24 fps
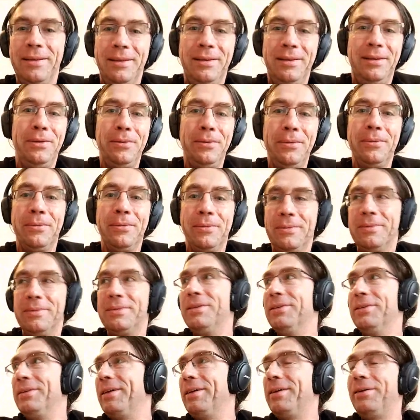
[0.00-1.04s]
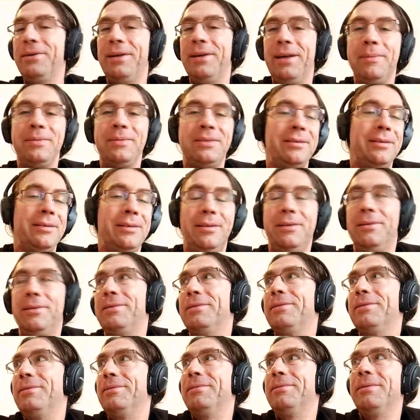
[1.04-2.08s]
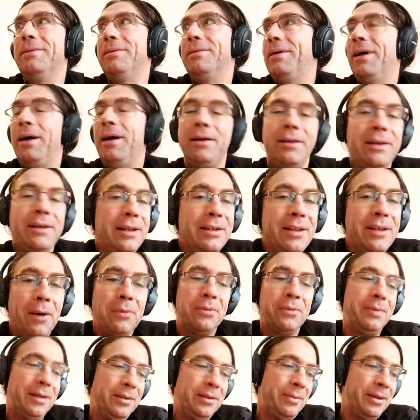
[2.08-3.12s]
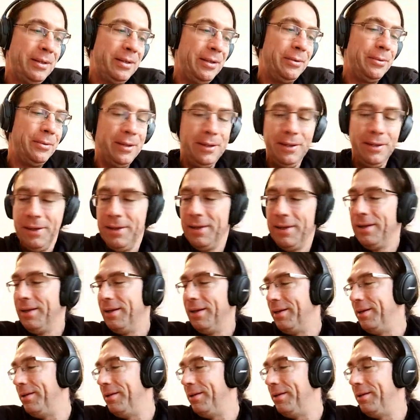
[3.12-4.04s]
when Ethereum is gonna collapse. Or I really doubt that, by the way.